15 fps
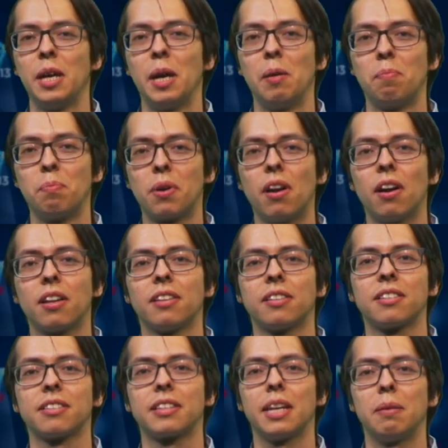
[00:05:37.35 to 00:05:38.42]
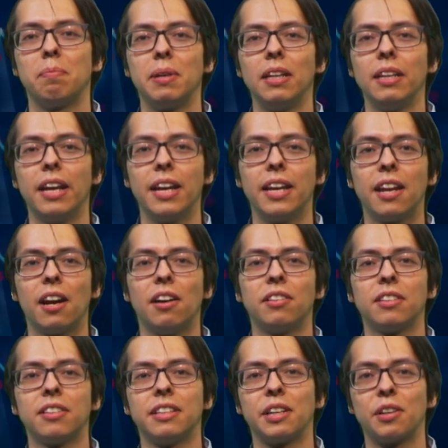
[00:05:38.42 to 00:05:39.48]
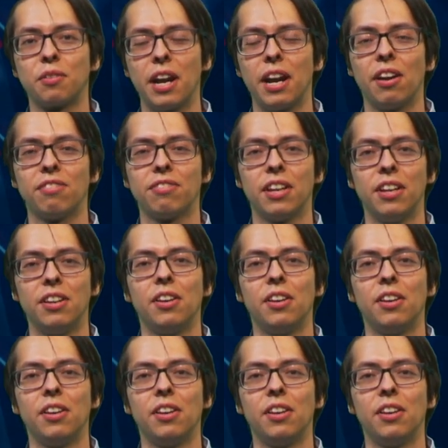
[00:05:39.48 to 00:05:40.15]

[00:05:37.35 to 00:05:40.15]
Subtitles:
and products can be laid out in a graph